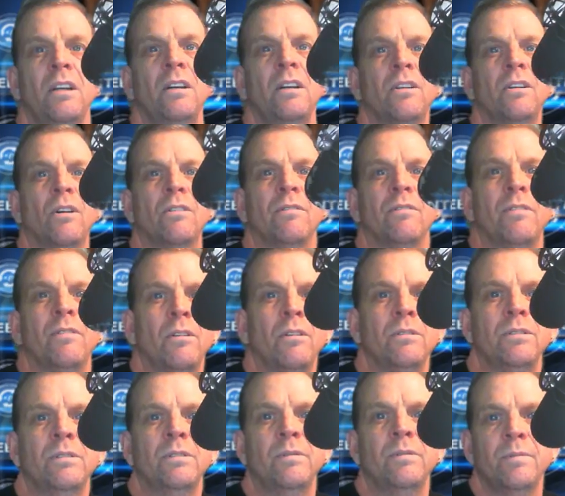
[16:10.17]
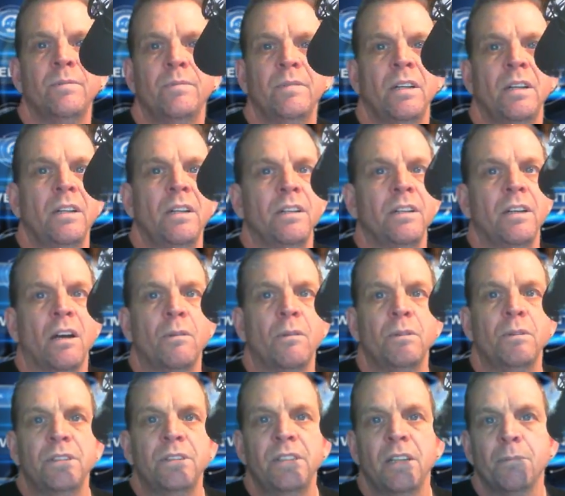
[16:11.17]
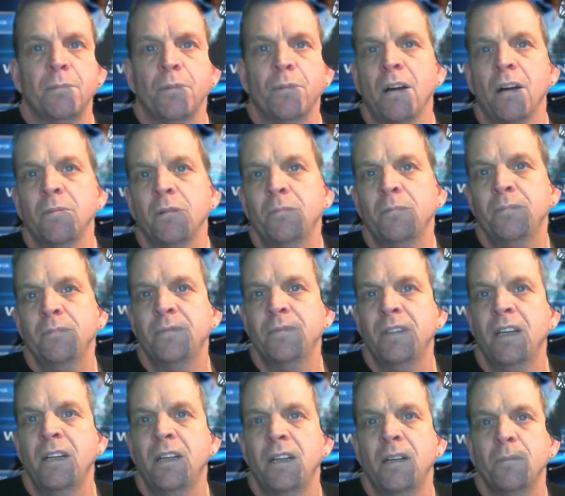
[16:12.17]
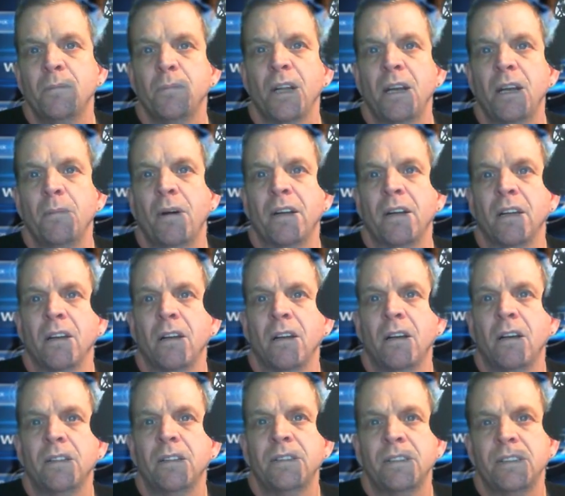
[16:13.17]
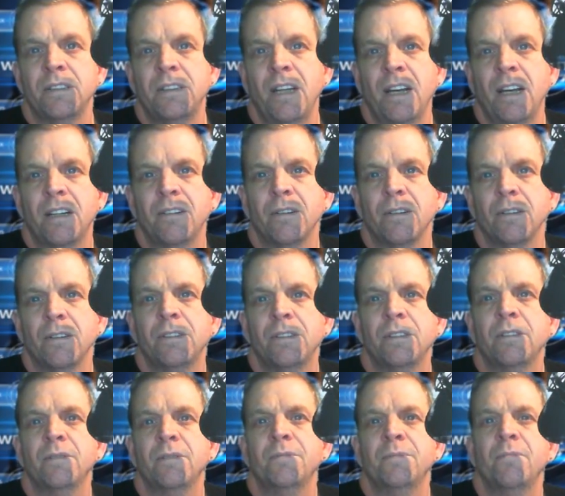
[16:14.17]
go to vote, yell when you see a problem, play by the laws and standards,